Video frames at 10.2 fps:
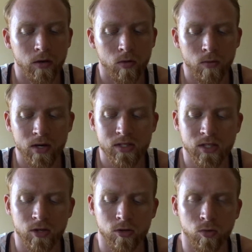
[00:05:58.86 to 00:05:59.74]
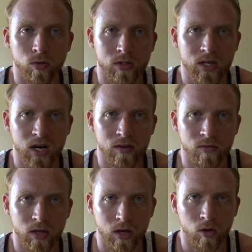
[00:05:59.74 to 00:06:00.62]
we want to steer towards kind
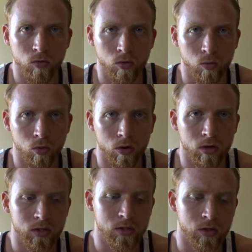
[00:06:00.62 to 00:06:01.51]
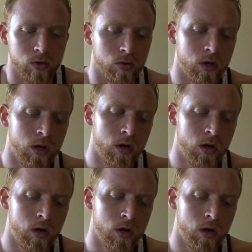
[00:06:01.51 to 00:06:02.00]
of like a reward. So,